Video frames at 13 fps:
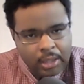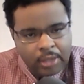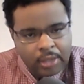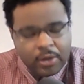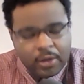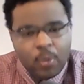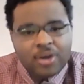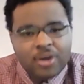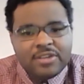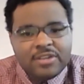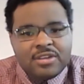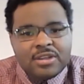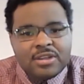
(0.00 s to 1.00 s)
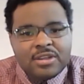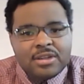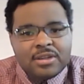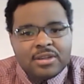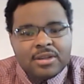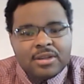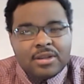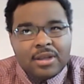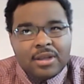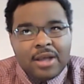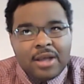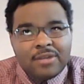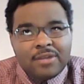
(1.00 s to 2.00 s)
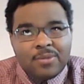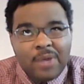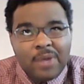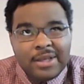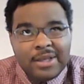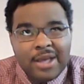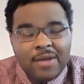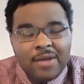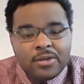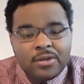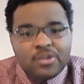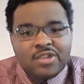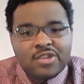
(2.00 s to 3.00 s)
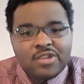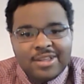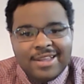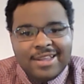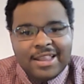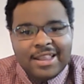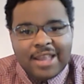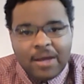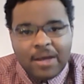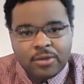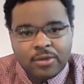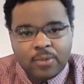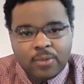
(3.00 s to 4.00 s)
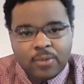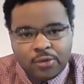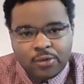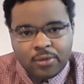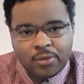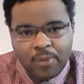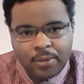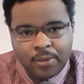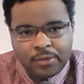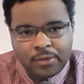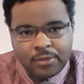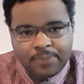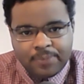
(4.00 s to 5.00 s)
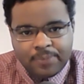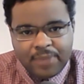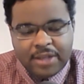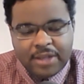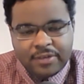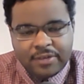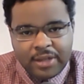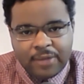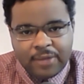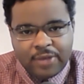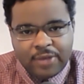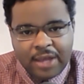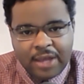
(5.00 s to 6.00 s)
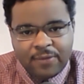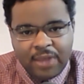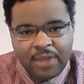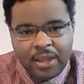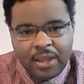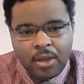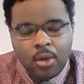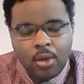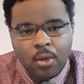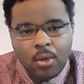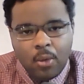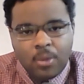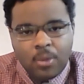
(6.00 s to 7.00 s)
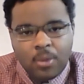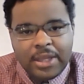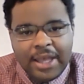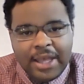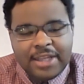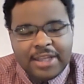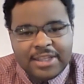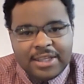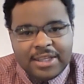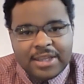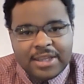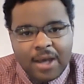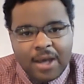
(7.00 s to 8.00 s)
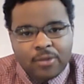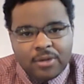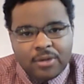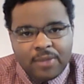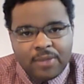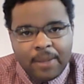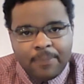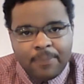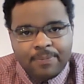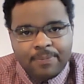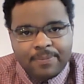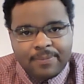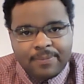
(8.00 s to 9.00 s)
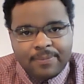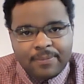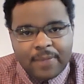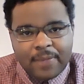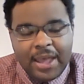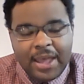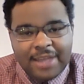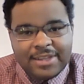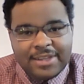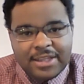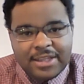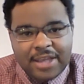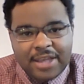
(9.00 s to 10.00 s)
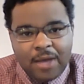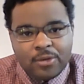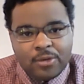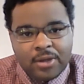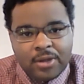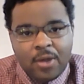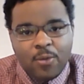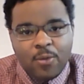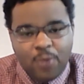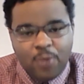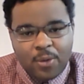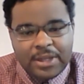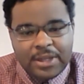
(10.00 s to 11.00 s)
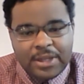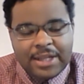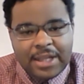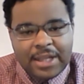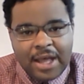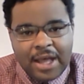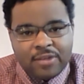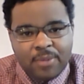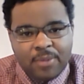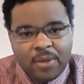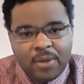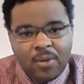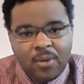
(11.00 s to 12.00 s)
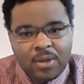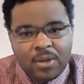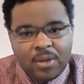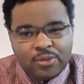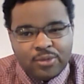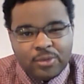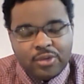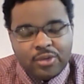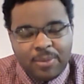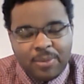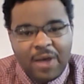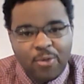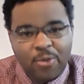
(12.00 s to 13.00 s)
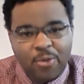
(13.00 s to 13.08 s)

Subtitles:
there was, as of right now, there are 60,000 registered voters in the city of Santa Fe. Only 18,000 of them, 18,000 voted in the last mayoral election, which is about